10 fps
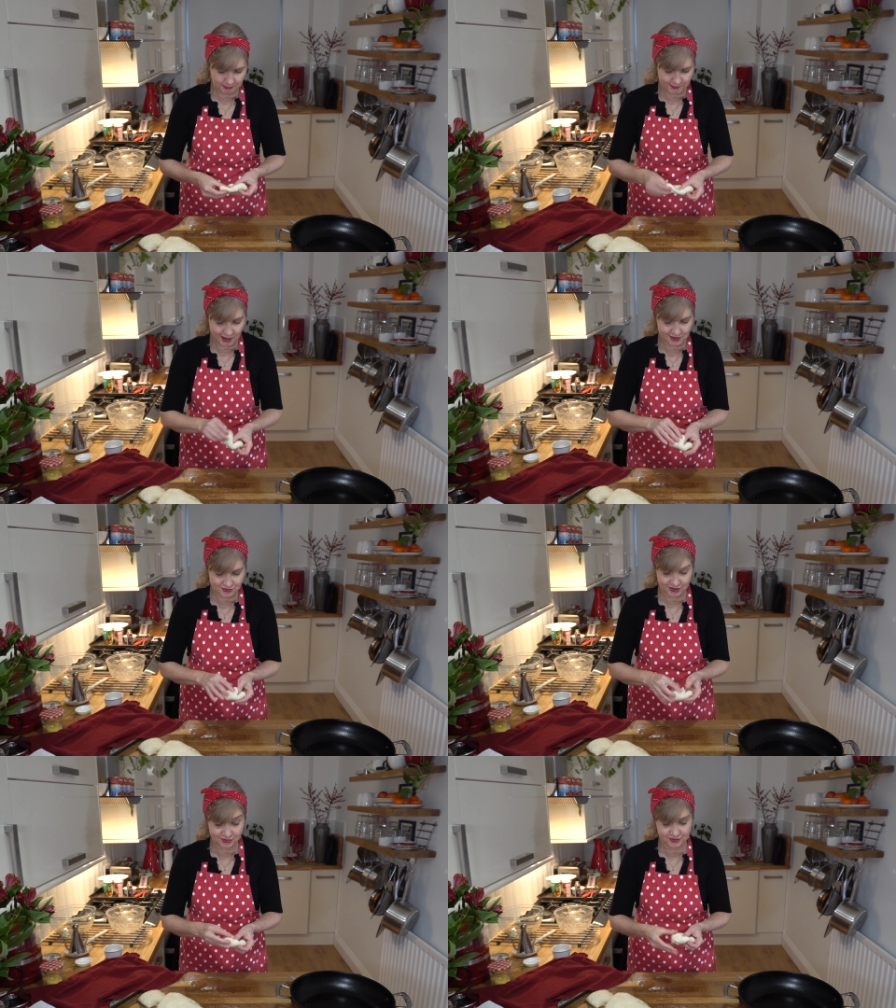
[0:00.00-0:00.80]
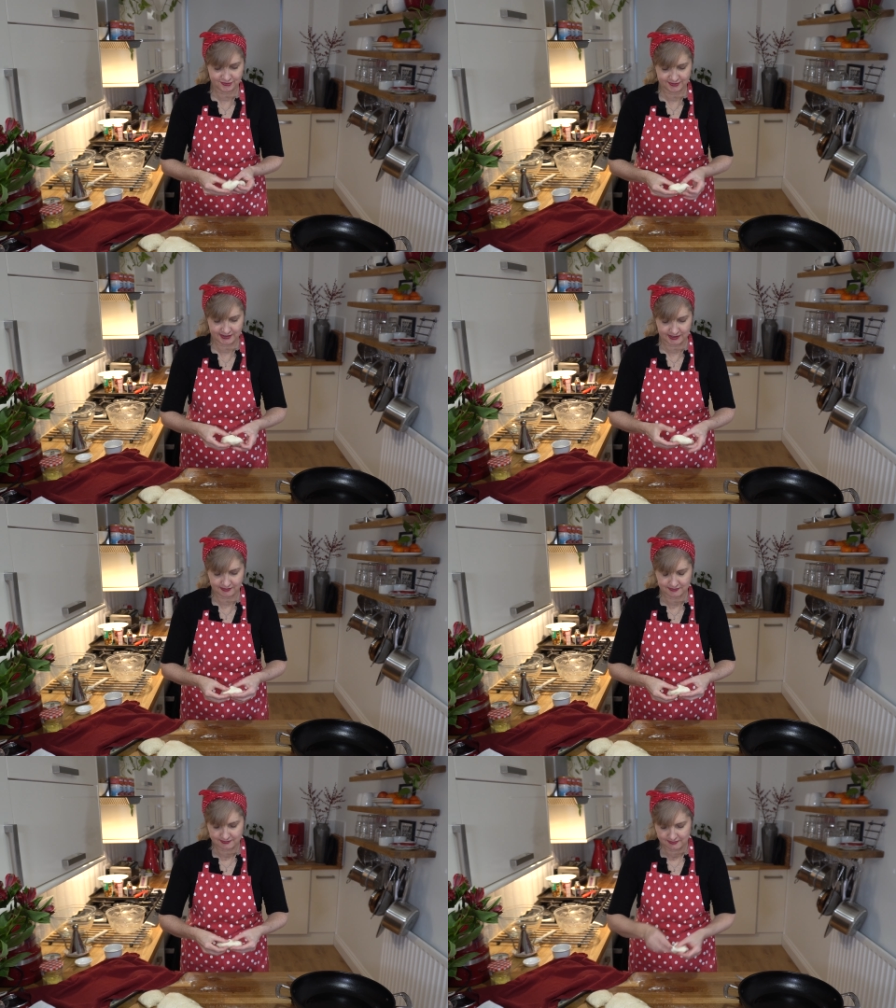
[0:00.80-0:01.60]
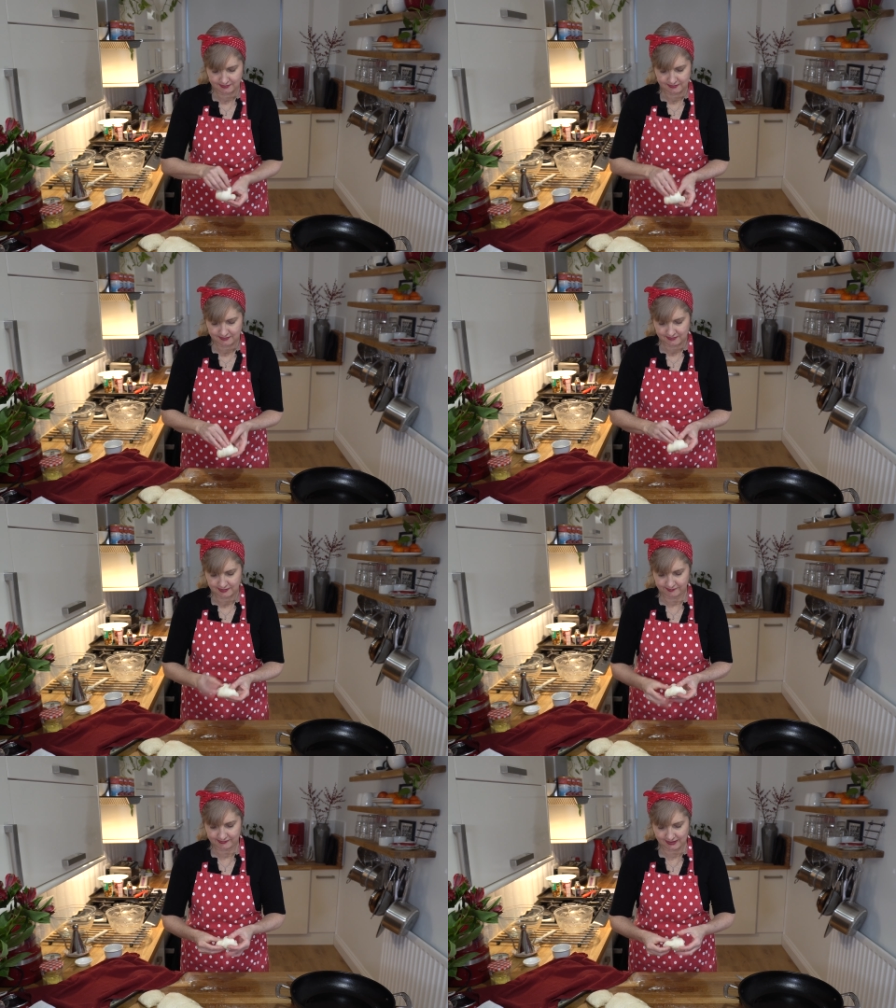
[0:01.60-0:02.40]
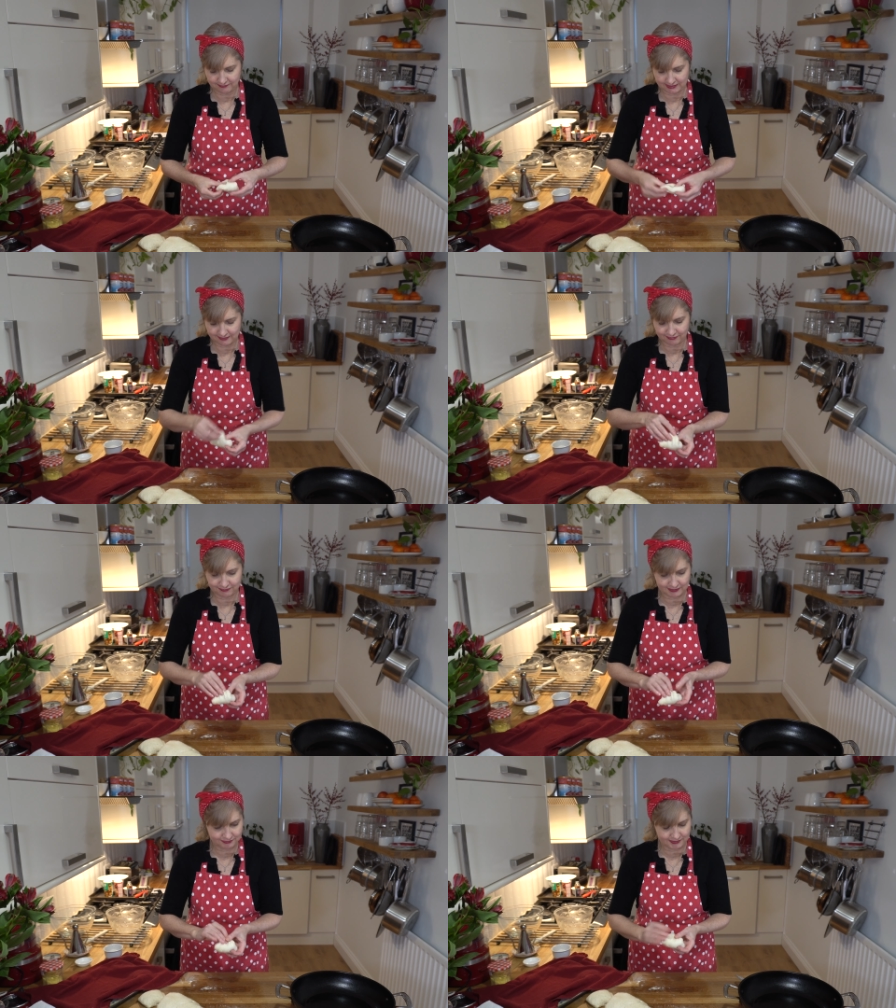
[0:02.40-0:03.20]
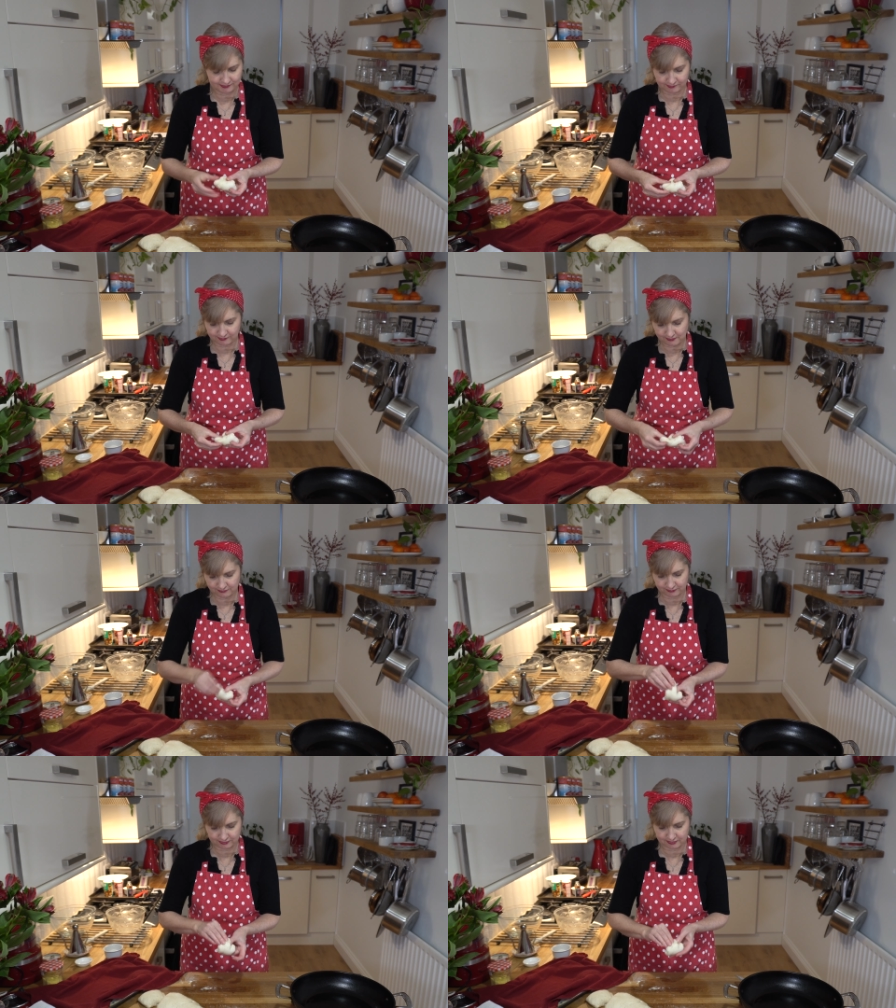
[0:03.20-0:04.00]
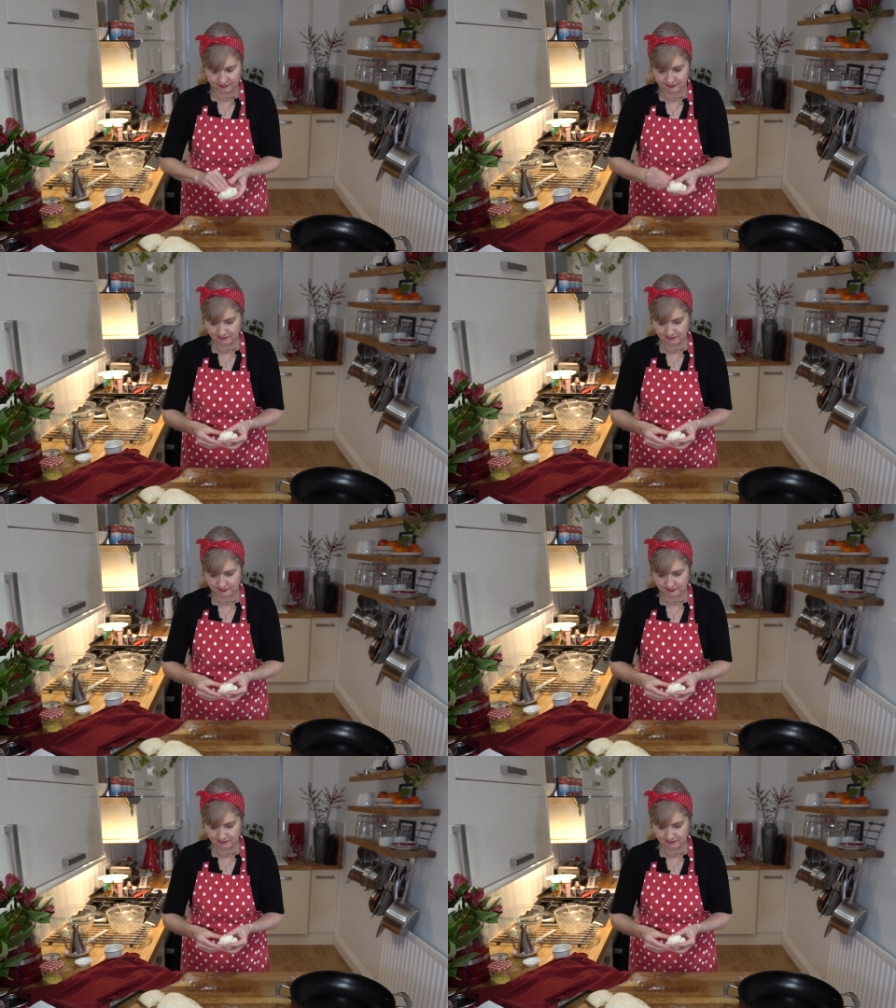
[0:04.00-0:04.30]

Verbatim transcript: with the hydration today. It's lovely and fluffy and soft.